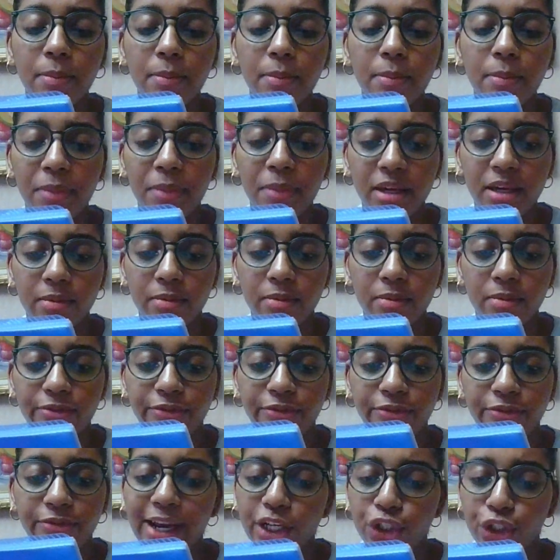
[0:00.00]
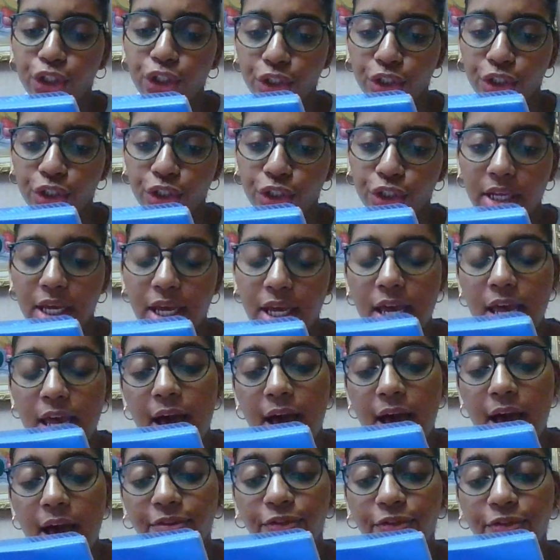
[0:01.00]
B. Fractures.
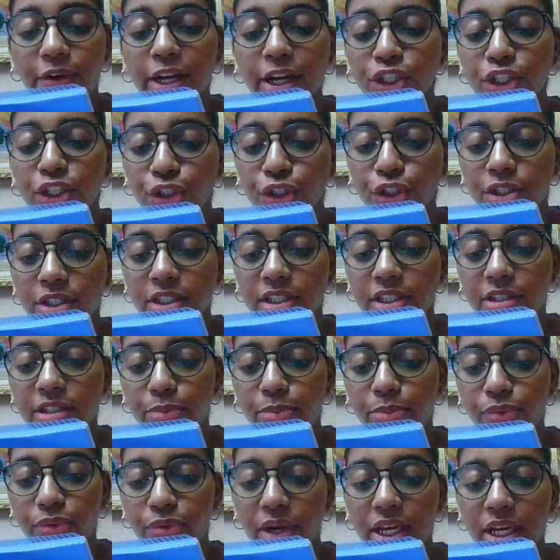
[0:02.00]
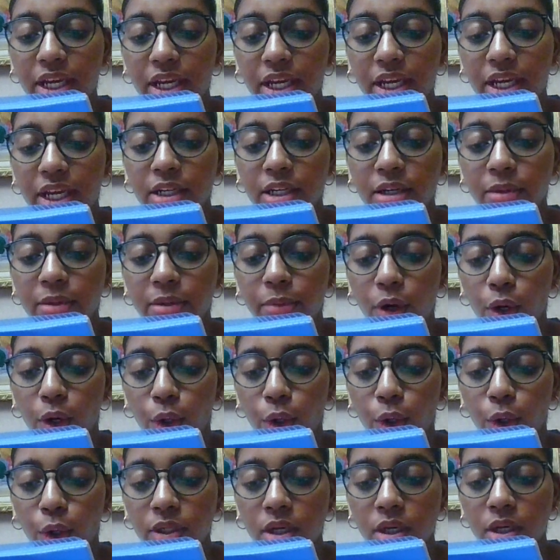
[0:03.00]
A fracture is a break in a
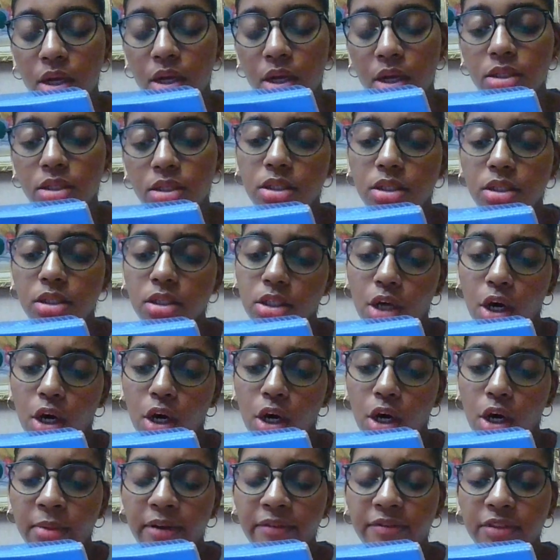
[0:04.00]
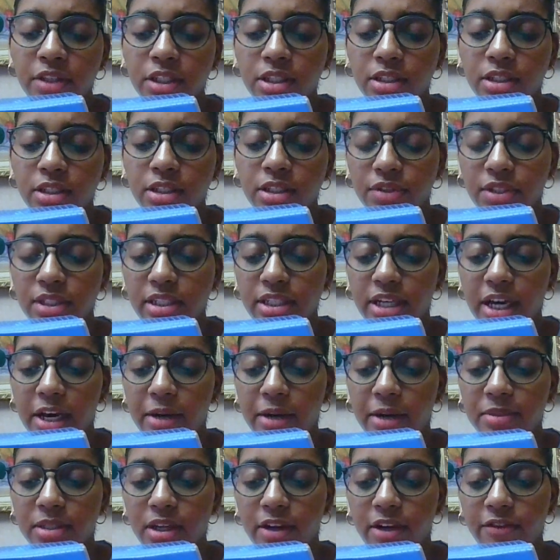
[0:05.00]
bone. Some of the different
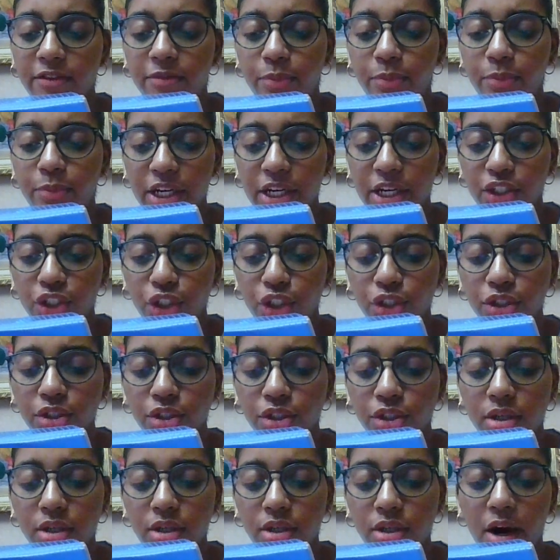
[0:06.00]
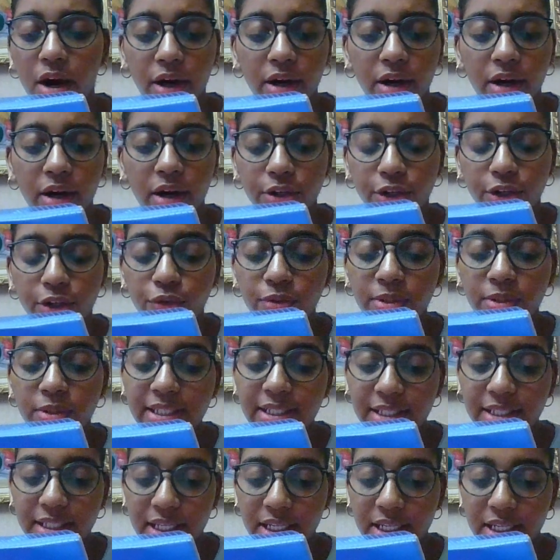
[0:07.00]
types of fracture are
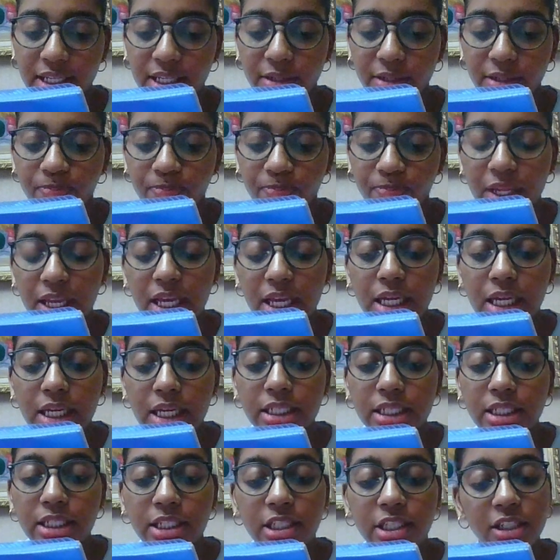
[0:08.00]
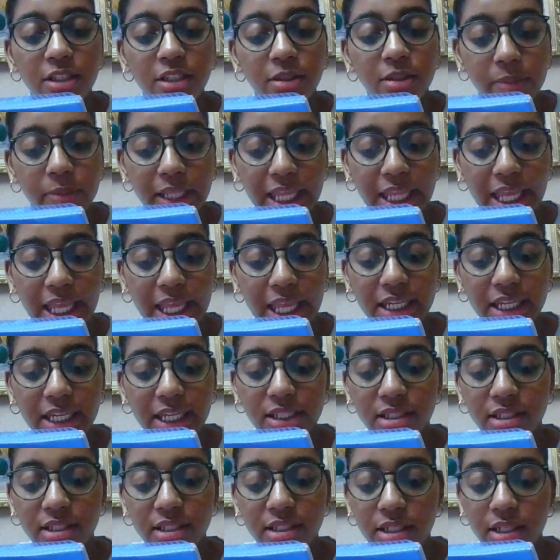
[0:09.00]
crystic,
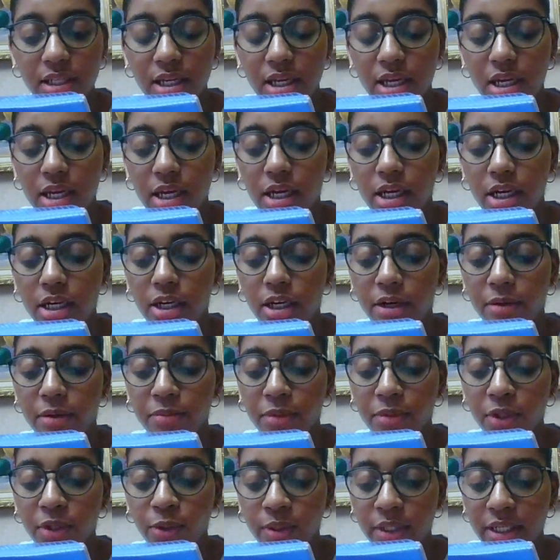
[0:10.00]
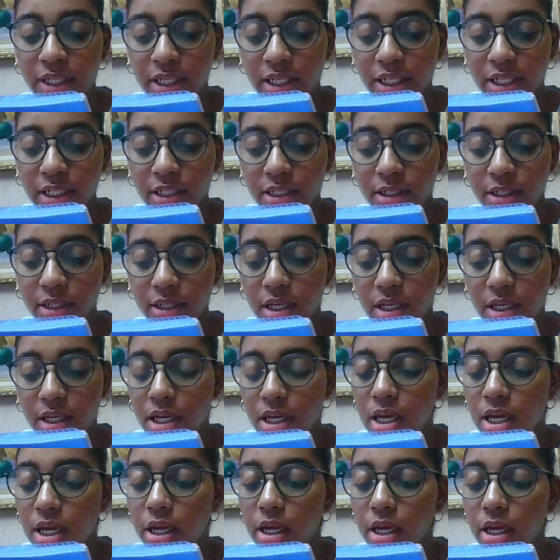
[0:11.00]
displaced, comminuted,
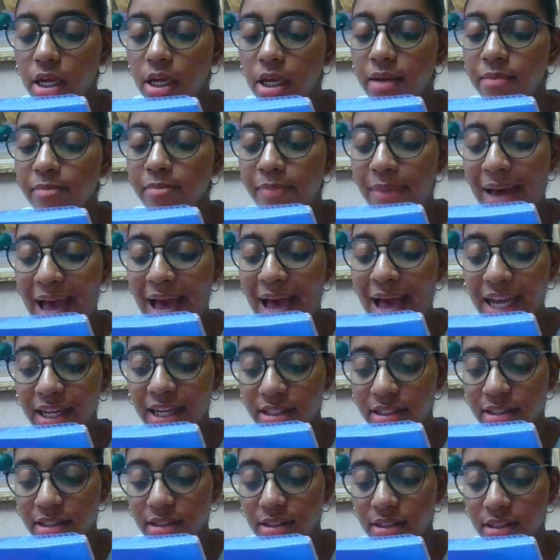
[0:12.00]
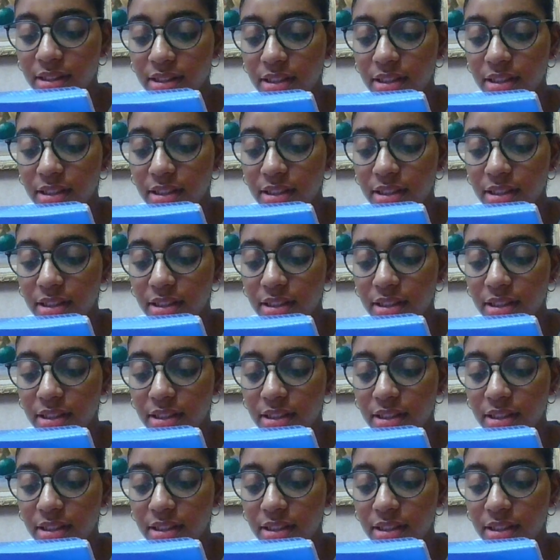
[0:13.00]
impact,